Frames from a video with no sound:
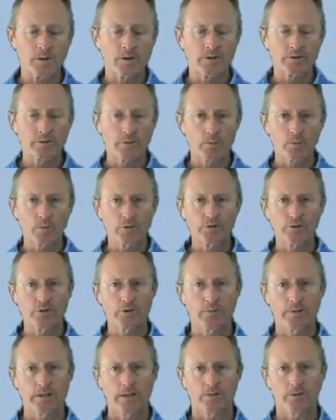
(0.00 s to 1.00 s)
So we want you
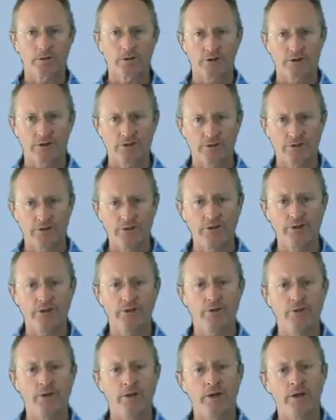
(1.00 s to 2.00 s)
to be able to
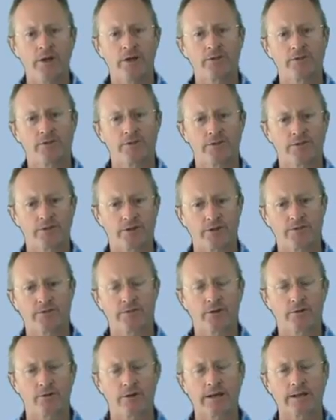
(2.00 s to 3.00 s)
continue to
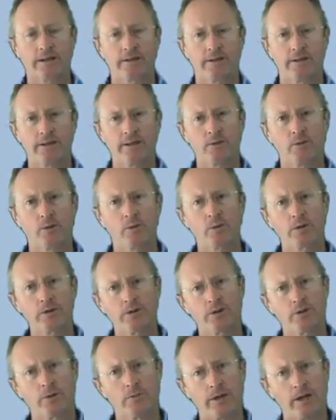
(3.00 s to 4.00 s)
self-correct and heal. We want
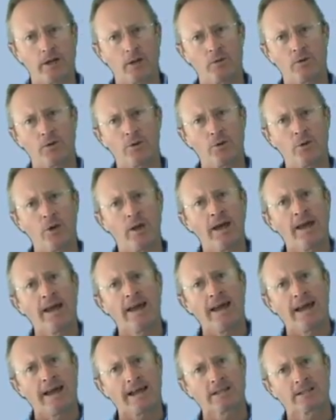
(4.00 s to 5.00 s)
you to be able to
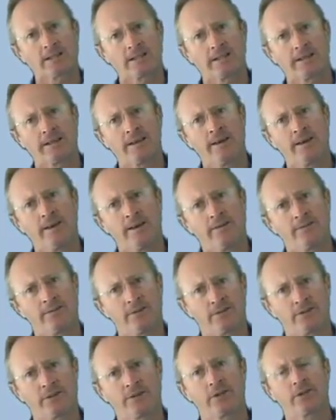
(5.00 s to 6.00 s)
actually
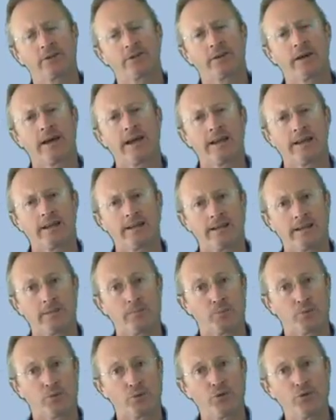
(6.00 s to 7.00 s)
facilitate and
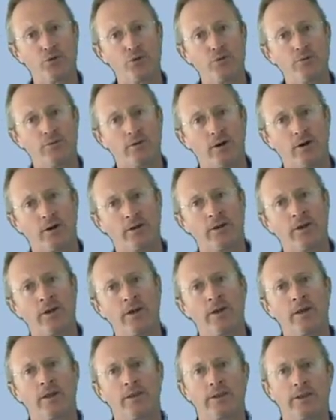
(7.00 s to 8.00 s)
improve on
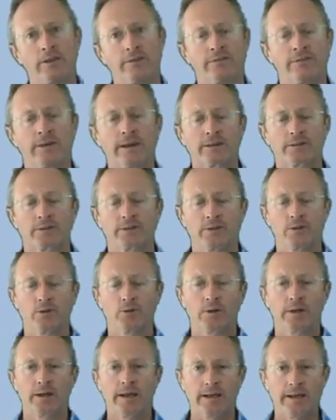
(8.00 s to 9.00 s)
the effects that
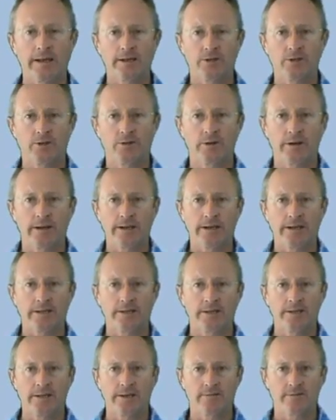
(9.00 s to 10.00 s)
you're getting during
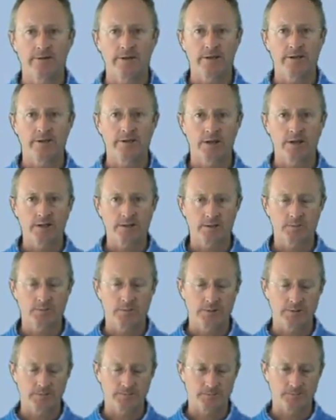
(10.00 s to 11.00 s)
each and every adjustment.